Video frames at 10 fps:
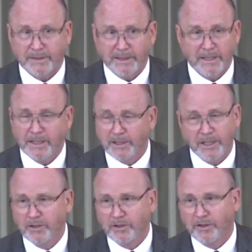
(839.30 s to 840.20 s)
He didn't
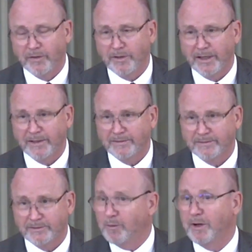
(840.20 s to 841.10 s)
continue to do that.
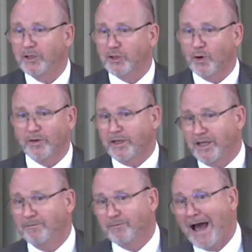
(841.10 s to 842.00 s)
So much so that he even